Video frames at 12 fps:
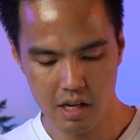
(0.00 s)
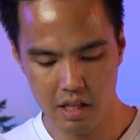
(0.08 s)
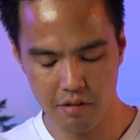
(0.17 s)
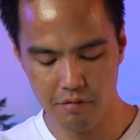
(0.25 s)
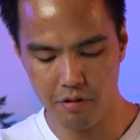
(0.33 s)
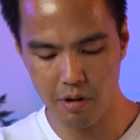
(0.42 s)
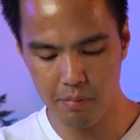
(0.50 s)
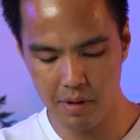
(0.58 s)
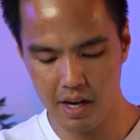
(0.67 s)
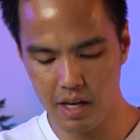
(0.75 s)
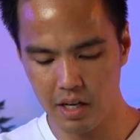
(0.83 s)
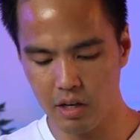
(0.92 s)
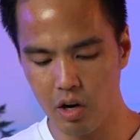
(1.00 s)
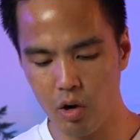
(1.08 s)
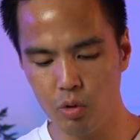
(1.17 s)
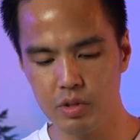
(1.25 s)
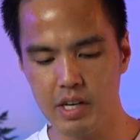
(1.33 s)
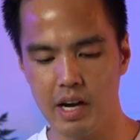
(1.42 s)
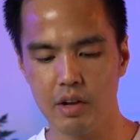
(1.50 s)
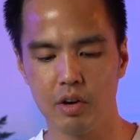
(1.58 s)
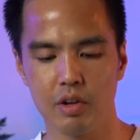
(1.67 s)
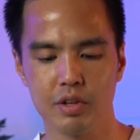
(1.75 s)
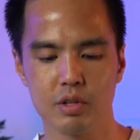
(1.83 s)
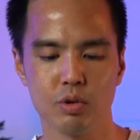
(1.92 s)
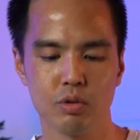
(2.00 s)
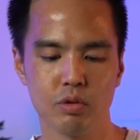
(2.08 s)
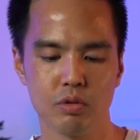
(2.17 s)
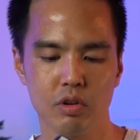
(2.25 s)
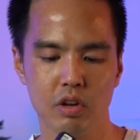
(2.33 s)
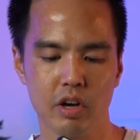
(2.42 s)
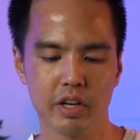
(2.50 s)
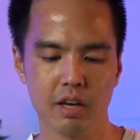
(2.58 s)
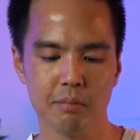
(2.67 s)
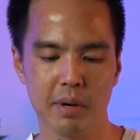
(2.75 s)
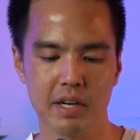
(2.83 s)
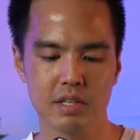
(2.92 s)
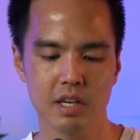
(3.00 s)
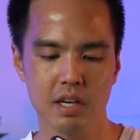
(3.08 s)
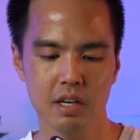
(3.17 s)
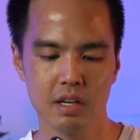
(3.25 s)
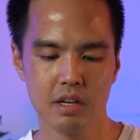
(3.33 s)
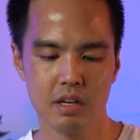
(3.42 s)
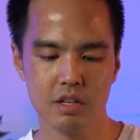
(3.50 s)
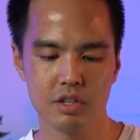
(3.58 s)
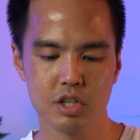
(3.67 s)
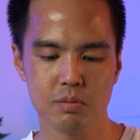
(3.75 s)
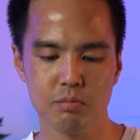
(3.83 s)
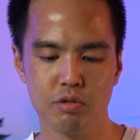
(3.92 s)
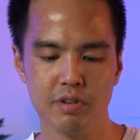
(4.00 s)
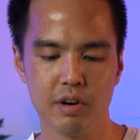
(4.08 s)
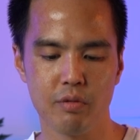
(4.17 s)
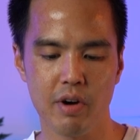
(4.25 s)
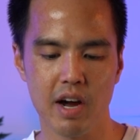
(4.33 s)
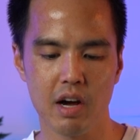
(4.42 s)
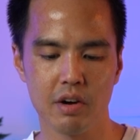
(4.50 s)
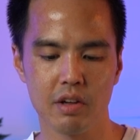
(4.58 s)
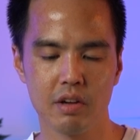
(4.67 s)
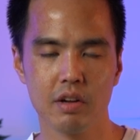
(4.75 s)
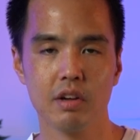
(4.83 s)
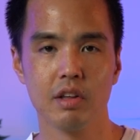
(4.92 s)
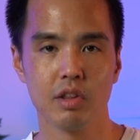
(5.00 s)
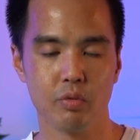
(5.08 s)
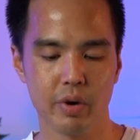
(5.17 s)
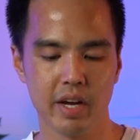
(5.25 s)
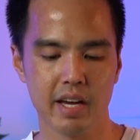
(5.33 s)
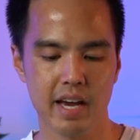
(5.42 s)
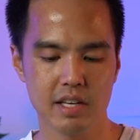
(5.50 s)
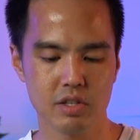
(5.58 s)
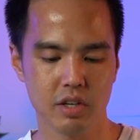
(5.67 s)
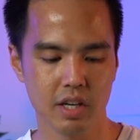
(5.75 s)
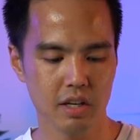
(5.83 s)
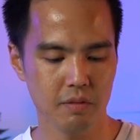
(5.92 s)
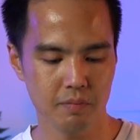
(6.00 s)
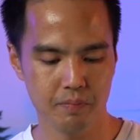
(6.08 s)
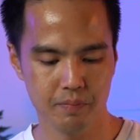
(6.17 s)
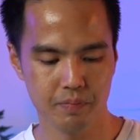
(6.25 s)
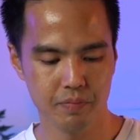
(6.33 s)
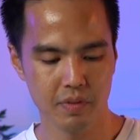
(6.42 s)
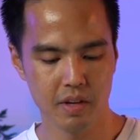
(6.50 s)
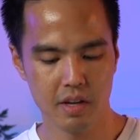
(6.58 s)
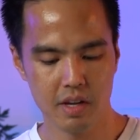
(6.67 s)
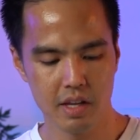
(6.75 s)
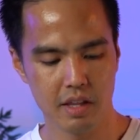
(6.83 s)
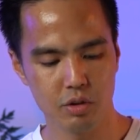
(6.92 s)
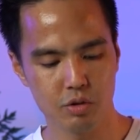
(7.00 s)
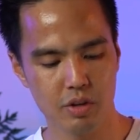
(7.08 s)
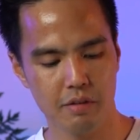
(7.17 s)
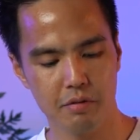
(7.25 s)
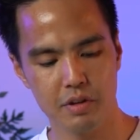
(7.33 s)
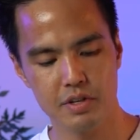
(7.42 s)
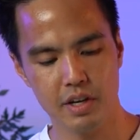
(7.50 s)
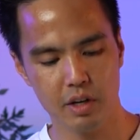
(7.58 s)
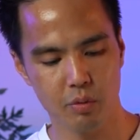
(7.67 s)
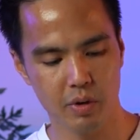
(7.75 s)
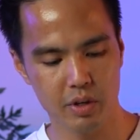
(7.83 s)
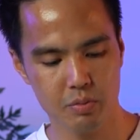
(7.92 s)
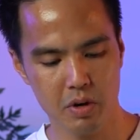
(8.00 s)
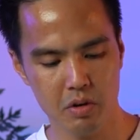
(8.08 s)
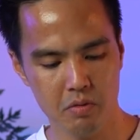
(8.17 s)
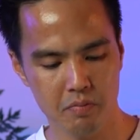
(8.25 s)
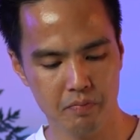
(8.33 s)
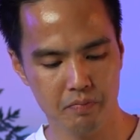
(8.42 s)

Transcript: And then from there, you can hold down on the 2 locking buttons here. Just move it around the ring as you need it. And you'll do that for the second one as well.